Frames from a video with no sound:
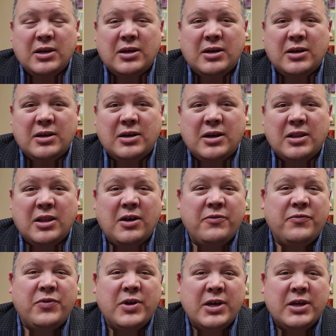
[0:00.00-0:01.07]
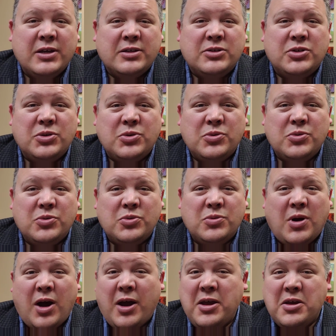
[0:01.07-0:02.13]
I love to
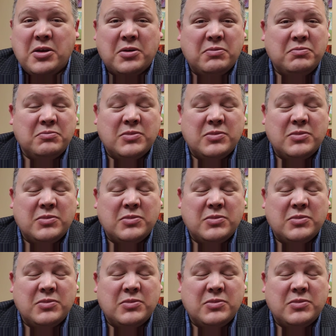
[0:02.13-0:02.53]
hike.